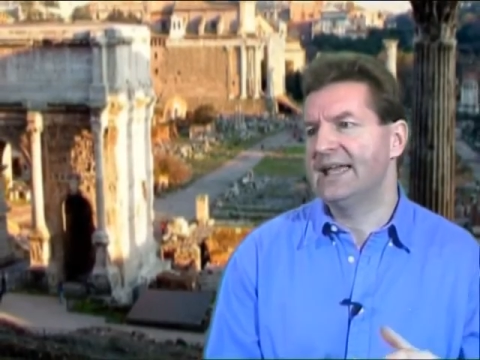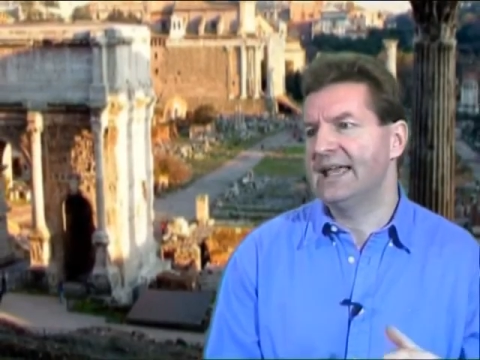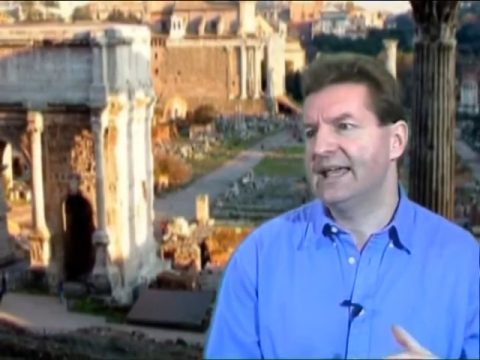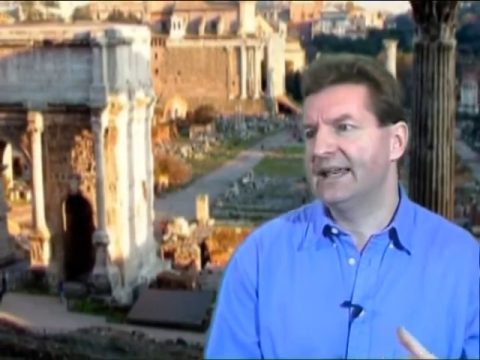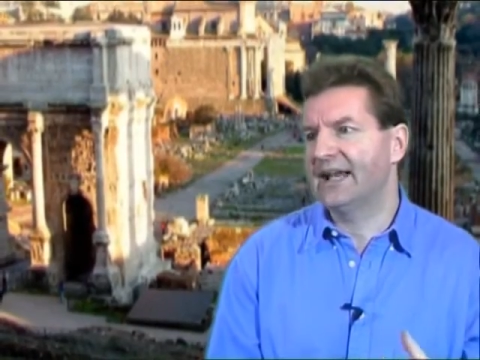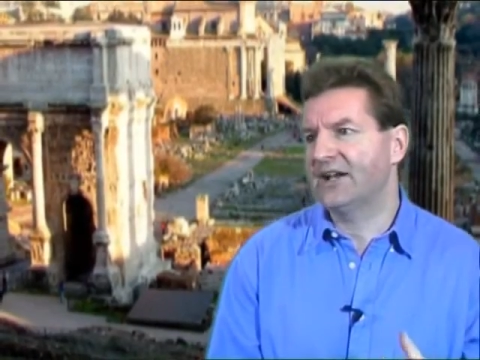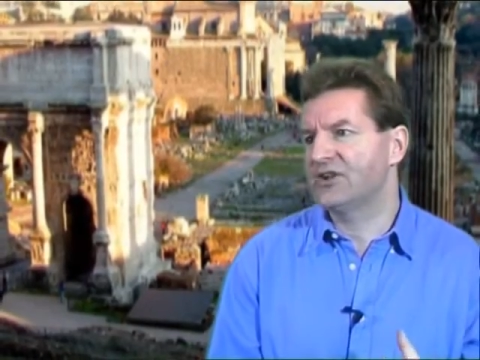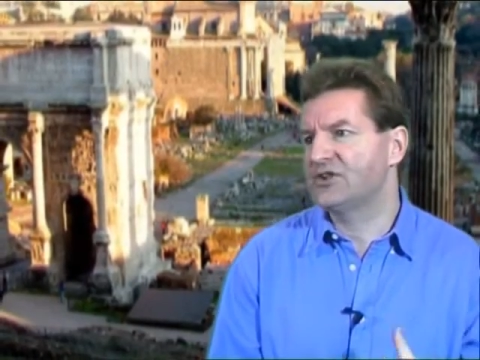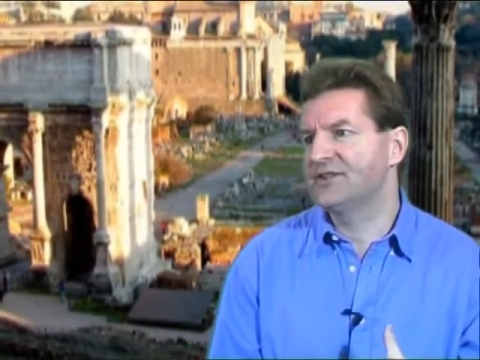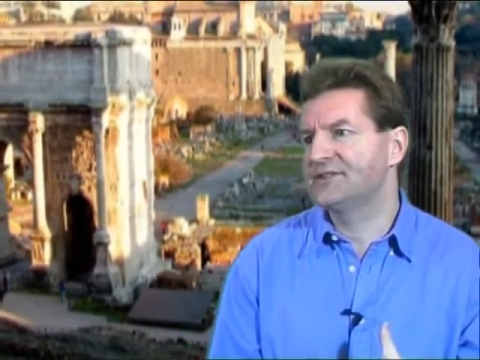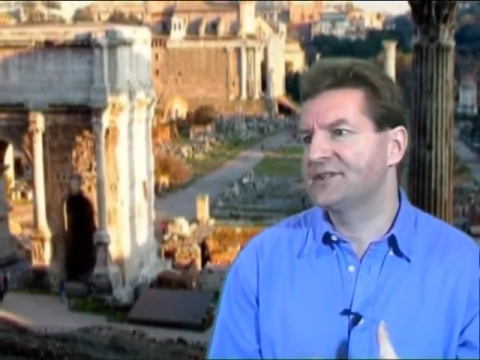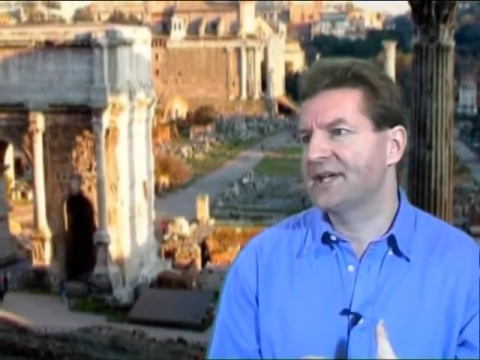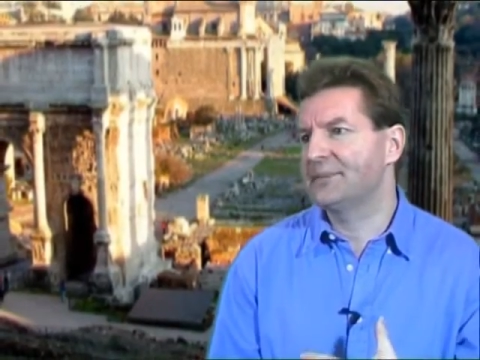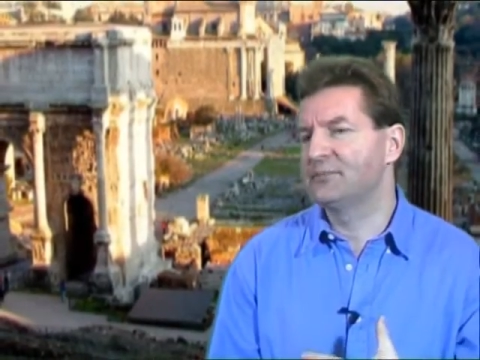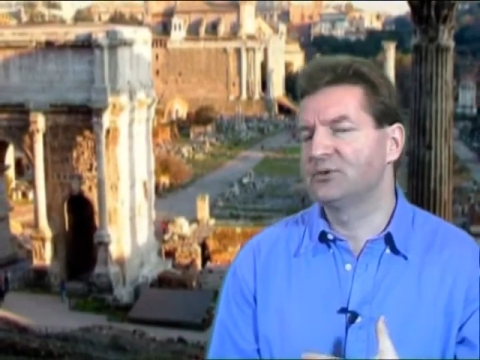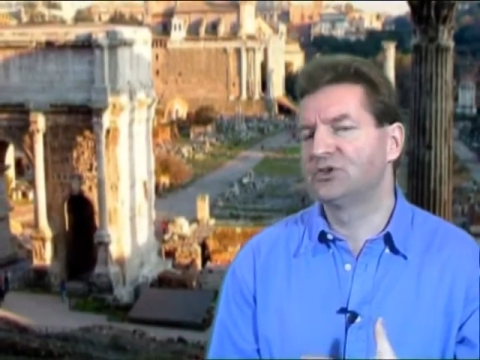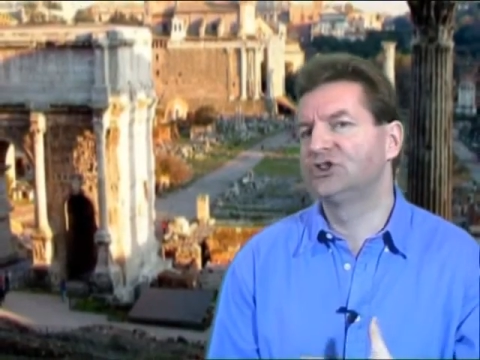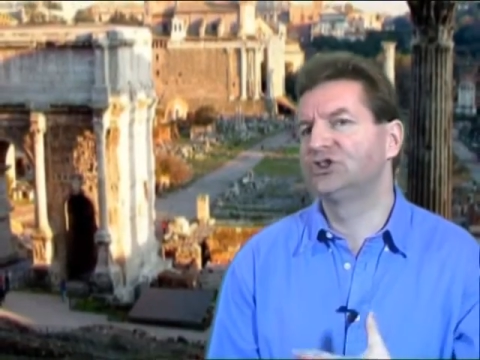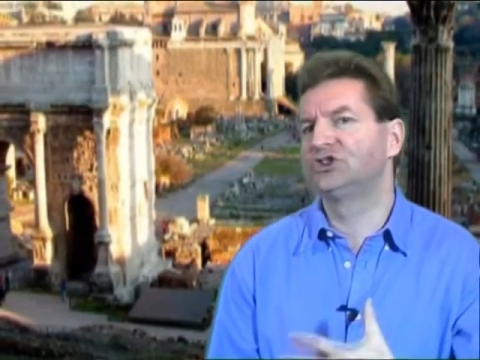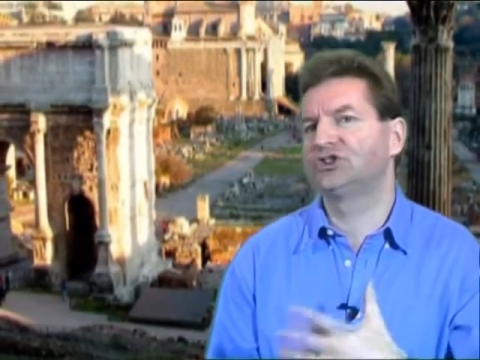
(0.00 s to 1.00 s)
it actually is
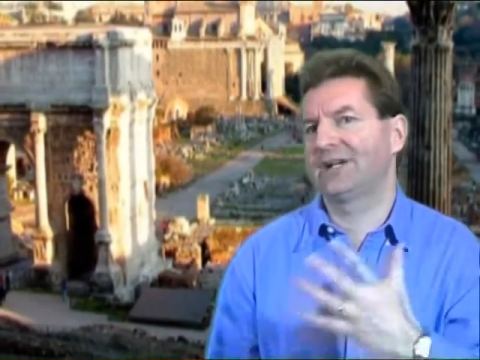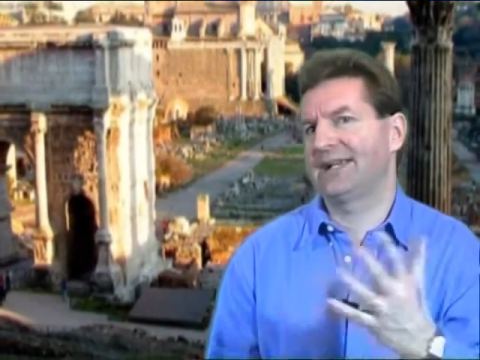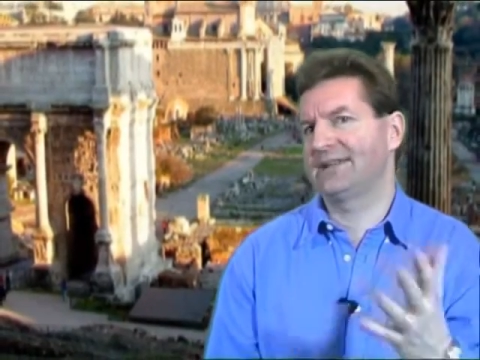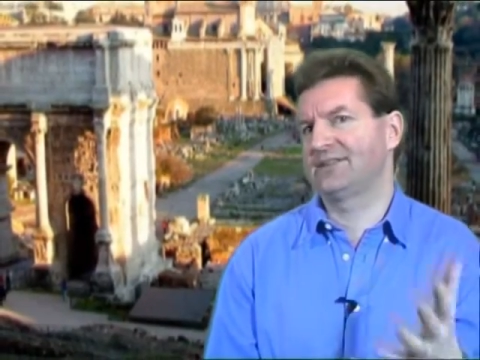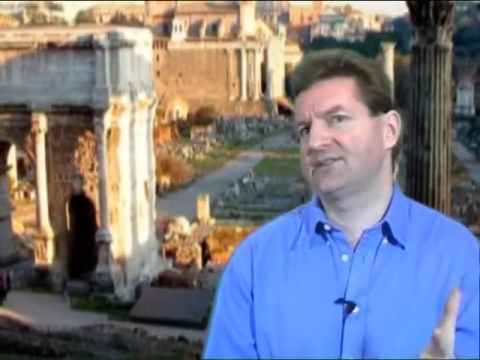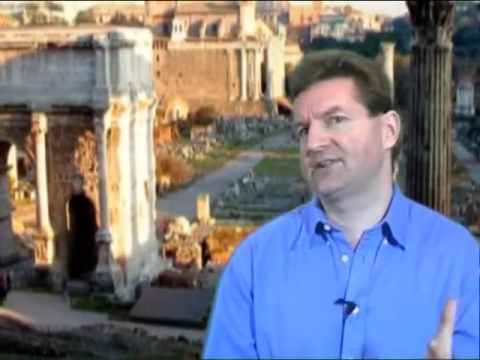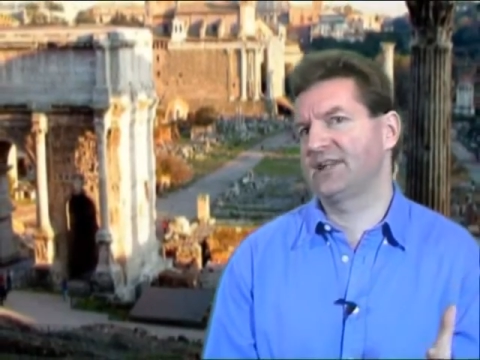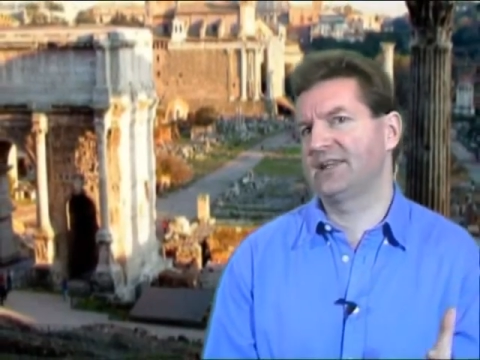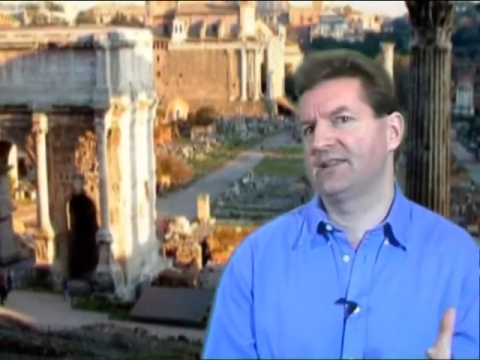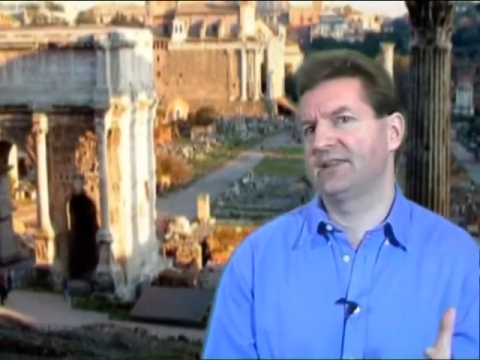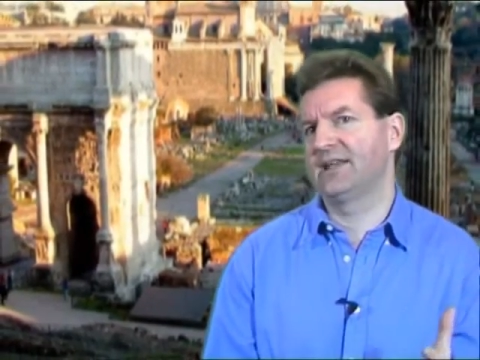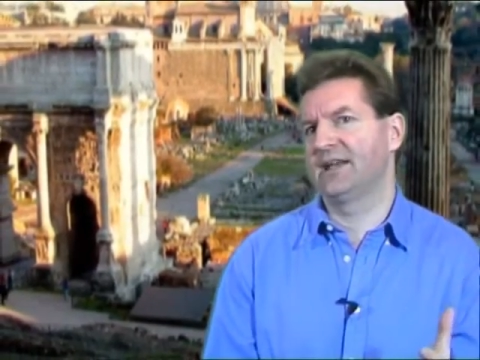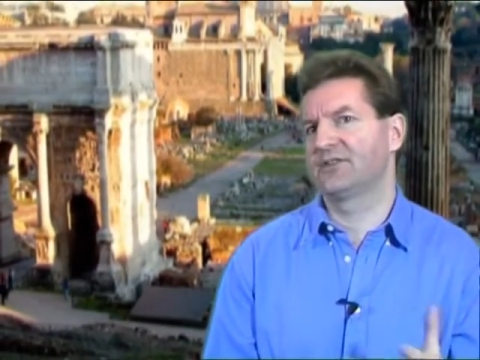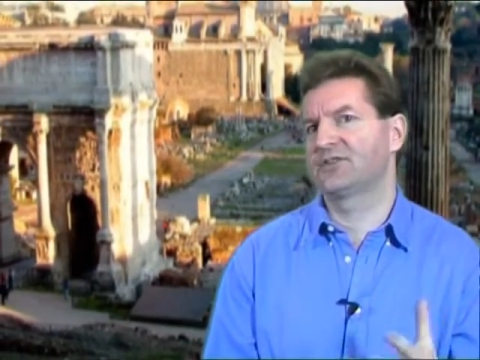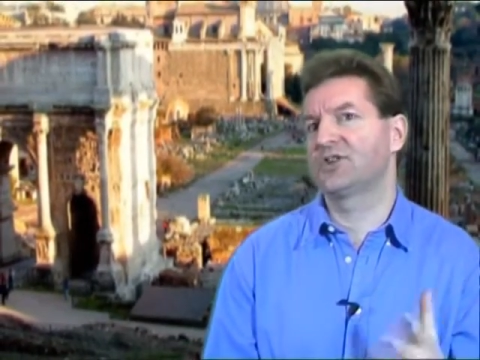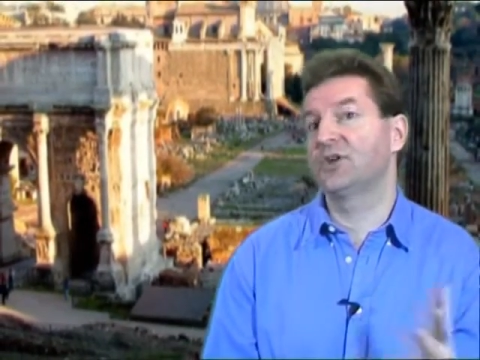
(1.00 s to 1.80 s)
able to transcend that.